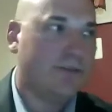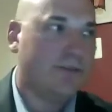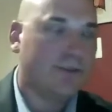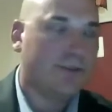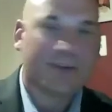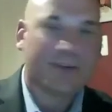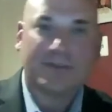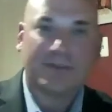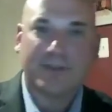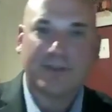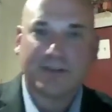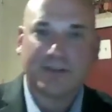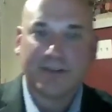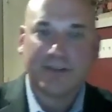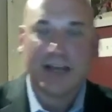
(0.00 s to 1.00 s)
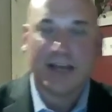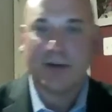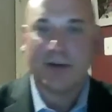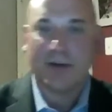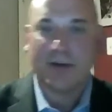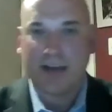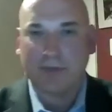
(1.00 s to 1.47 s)
you took some victories. I
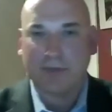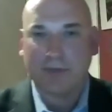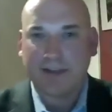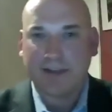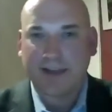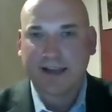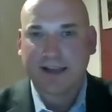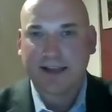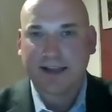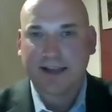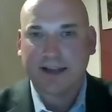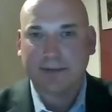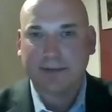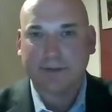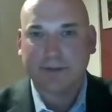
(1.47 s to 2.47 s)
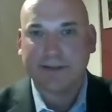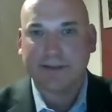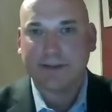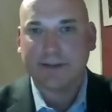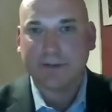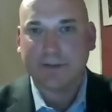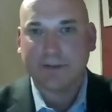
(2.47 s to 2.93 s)
always hated being that guy,
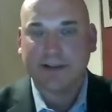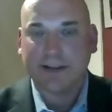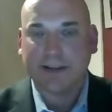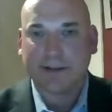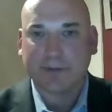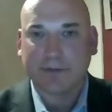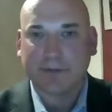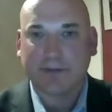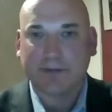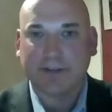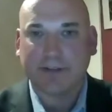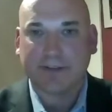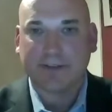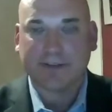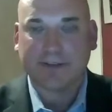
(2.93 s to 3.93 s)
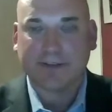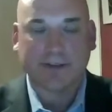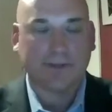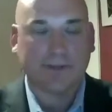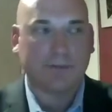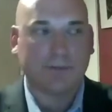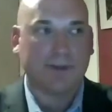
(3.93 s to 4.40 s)
but I mean, I like to put a face to
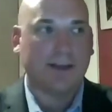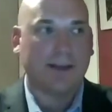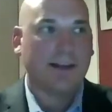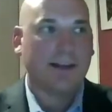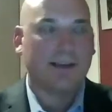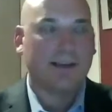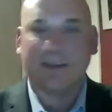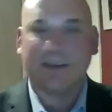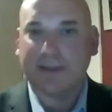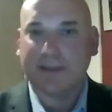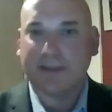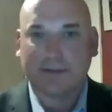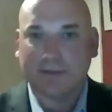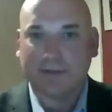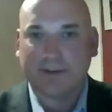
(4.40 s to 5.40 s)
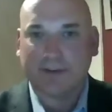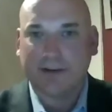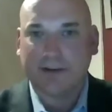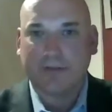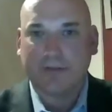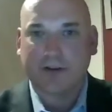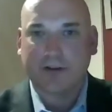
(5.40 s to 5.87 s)
stuff. But and like
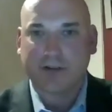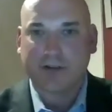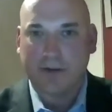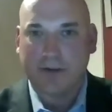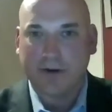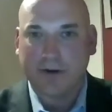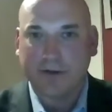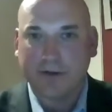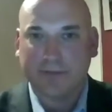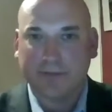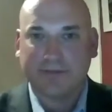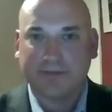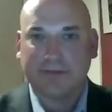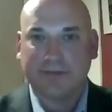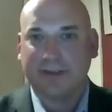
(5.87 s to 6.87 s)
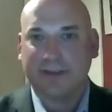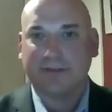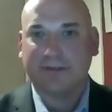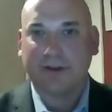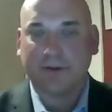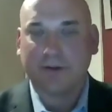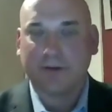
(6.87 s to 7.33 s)
myself and our chairman always,
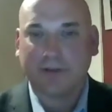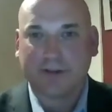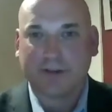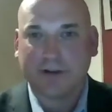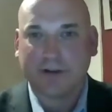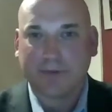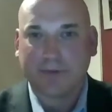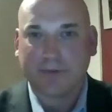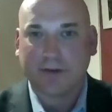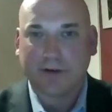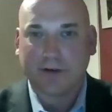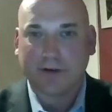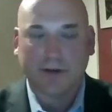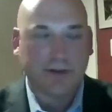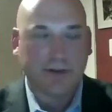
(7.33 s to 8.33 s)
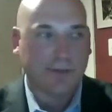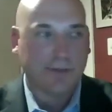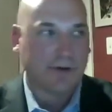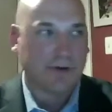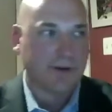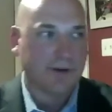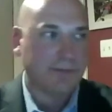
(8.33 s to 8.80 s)
they always looked at the
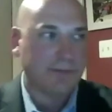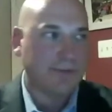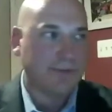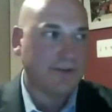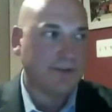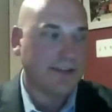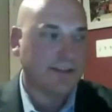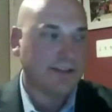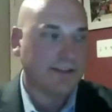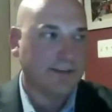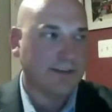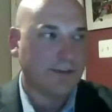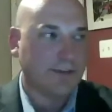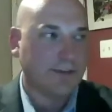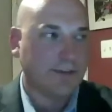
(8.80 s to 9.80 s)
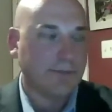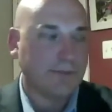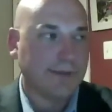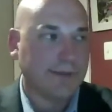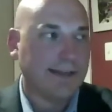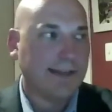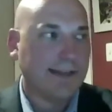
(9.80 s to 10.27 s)
party taking the W.
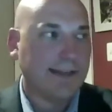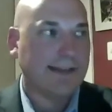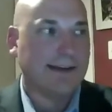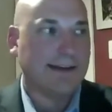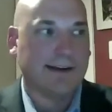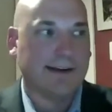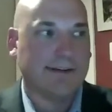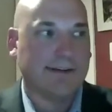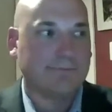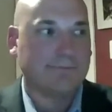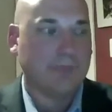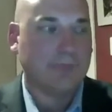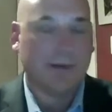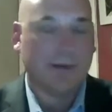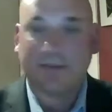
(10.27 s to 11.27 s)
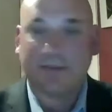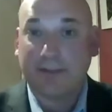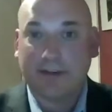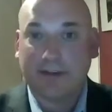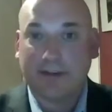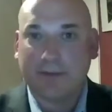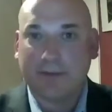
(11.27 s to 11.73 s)
But I mean,
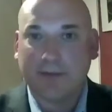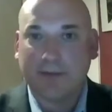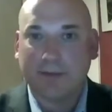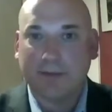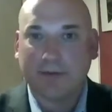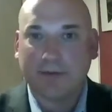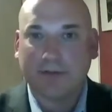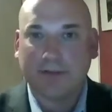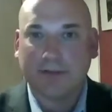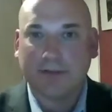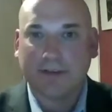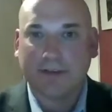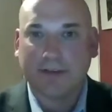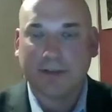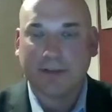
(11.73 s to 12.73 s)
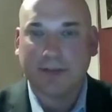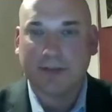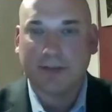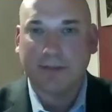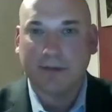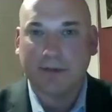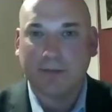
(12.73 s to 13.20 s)
it's the people, it's the
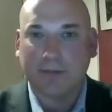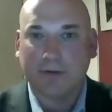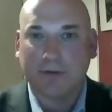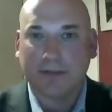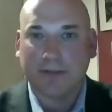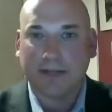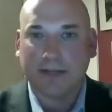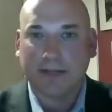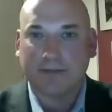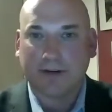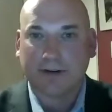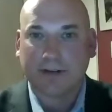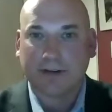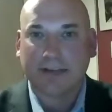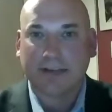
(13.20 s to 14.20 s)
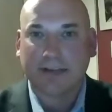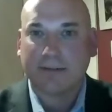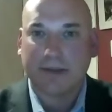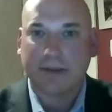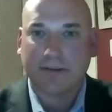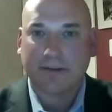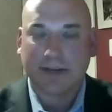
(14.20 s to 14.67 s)
committee people that are elected
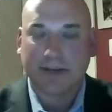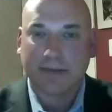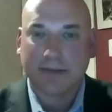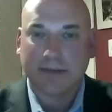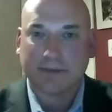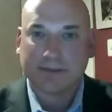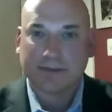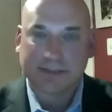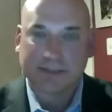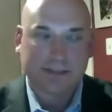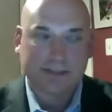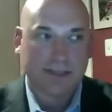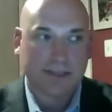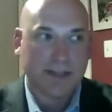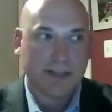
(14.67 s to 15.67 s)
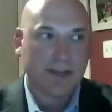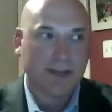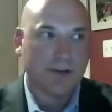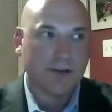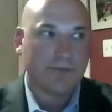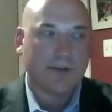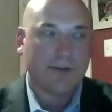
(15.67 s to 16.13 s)
by their neighbors. It's
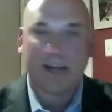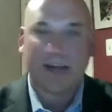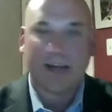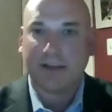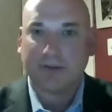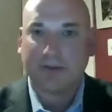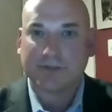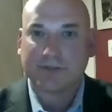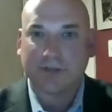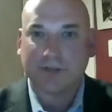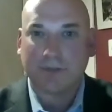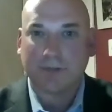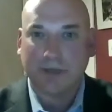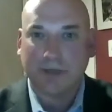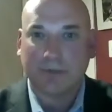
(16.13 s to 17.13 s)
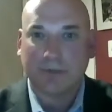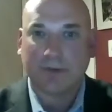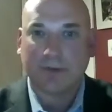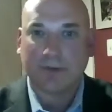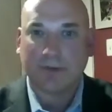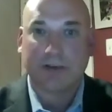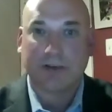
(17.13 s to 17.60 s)
finding those good people
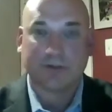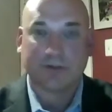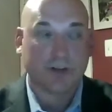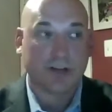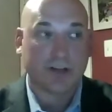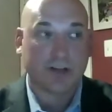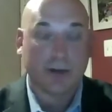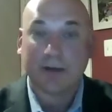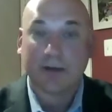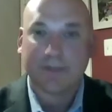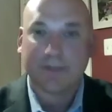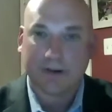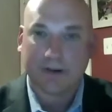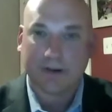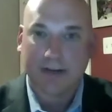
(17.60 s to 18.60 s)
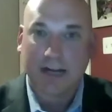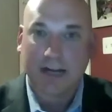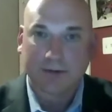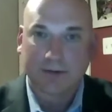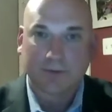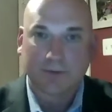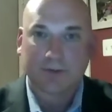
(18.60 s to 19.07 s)
that are actually going to go out there and knock
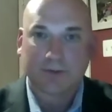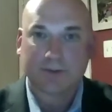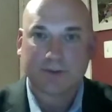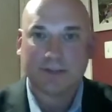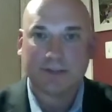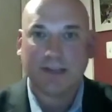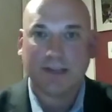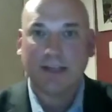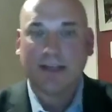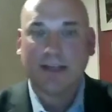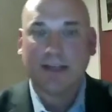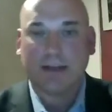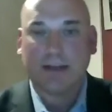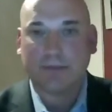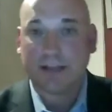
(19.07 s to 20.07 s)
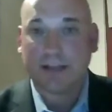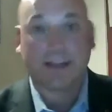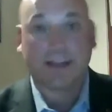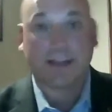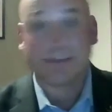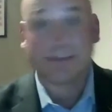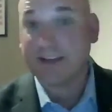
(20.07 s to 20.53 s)
doors. And like
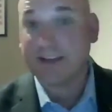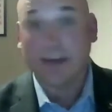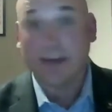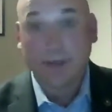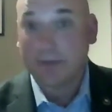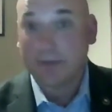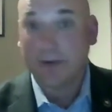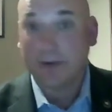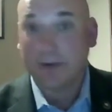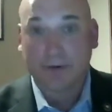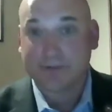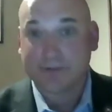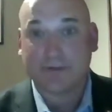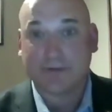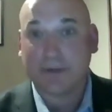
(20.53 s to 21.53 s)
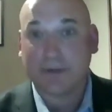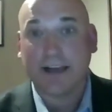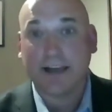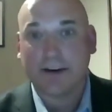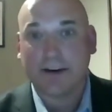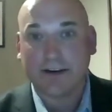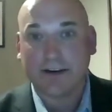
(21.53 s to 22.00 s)
I said, I'm the committee person for my
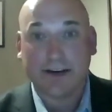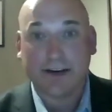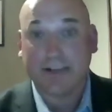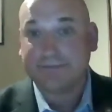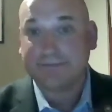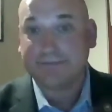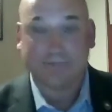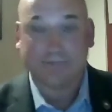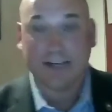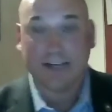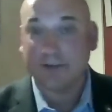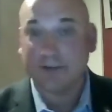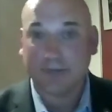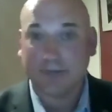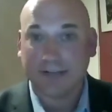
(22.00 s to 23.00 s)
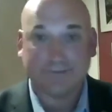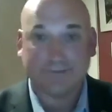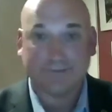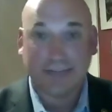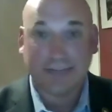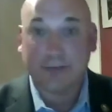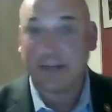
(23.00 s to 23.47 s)
area, and I do
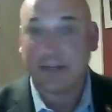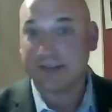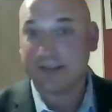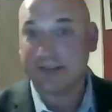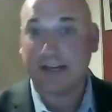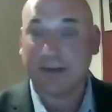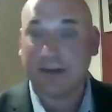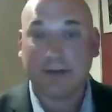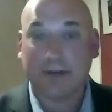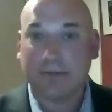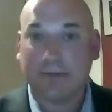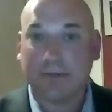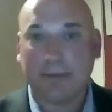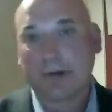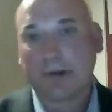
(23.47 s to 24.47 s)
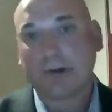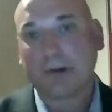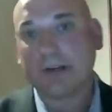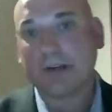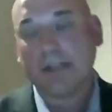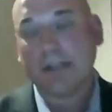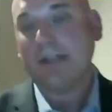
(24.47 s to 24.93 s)
my job, I do my part.
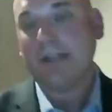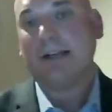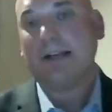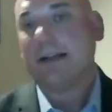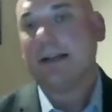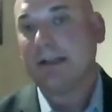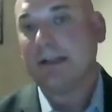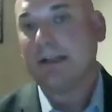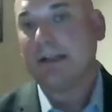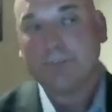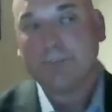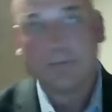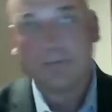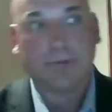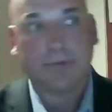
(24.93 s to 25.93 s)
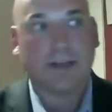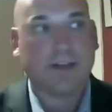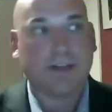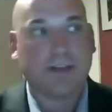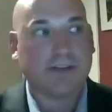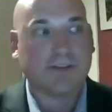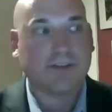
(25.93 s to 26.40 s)
But
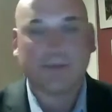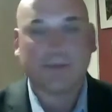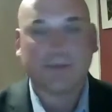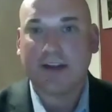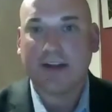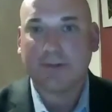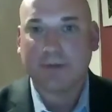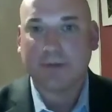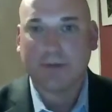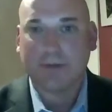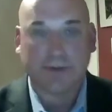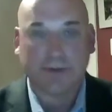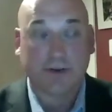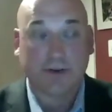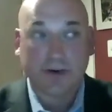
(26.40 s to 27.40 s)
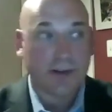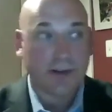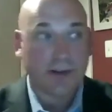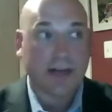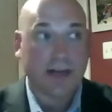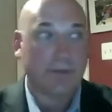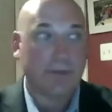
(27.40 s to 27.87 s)
it's just finding those people, because there are a
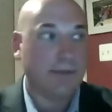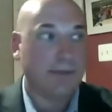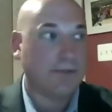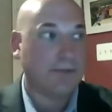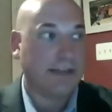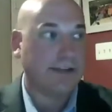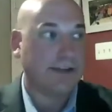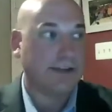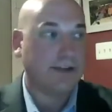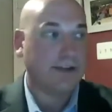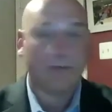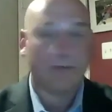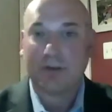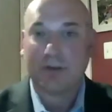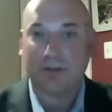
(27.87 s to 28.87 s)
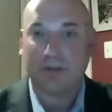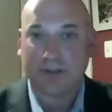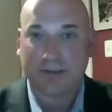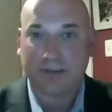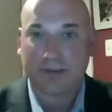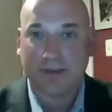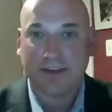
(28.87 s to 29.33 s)
lot of people that want to be on the
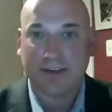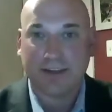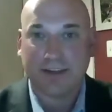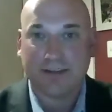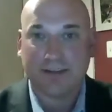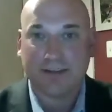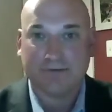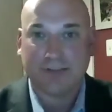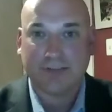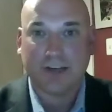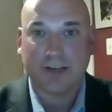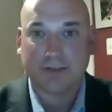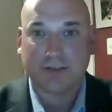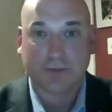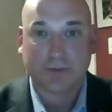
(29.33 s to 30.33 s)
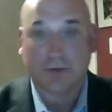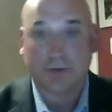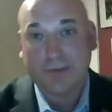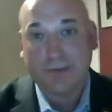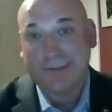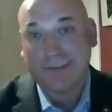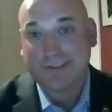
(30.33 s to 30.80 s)
committee that just want to
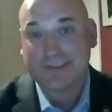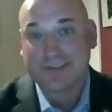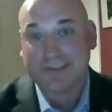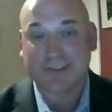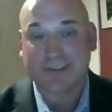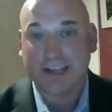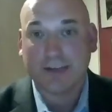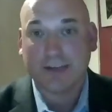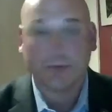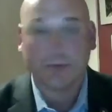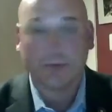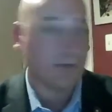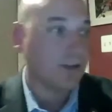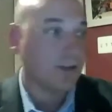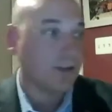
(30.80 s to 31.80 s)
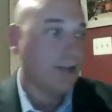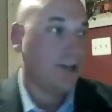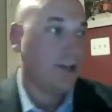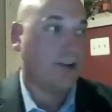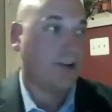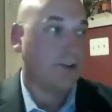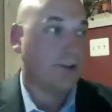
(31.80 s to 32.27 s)
be it just to say it, or
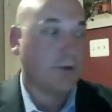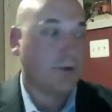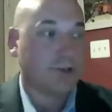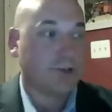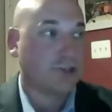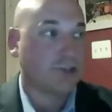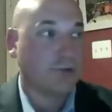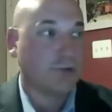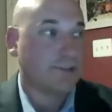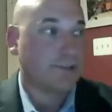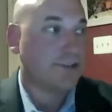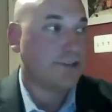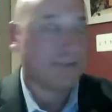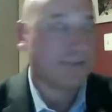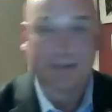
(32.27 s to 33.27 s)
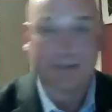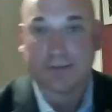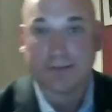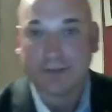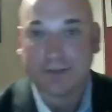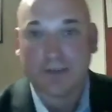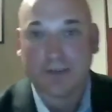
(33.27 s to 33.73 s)
they want to show up to
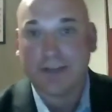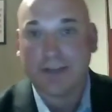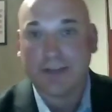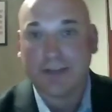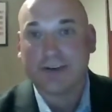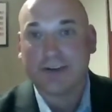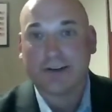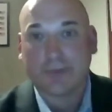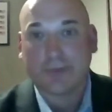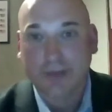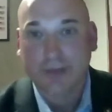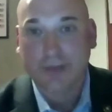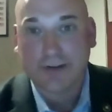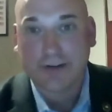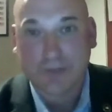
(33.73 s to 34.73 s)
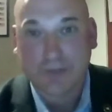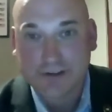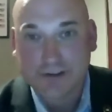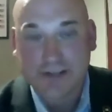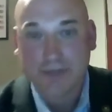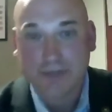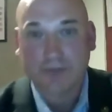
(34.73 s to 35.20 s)
some convention or whatever and just
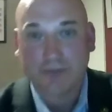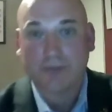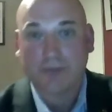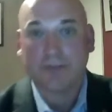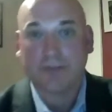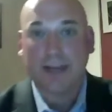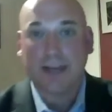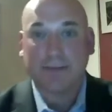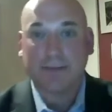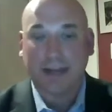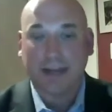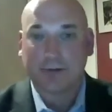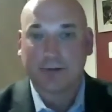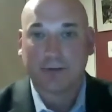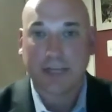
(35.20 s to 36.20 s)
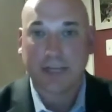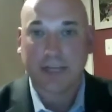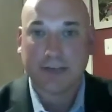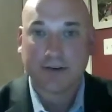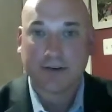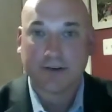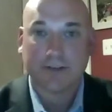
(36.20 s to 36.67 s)
have their little name tag with their
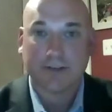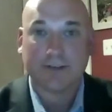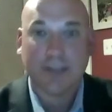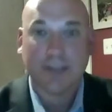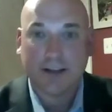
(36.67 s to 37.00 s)
lanyard, and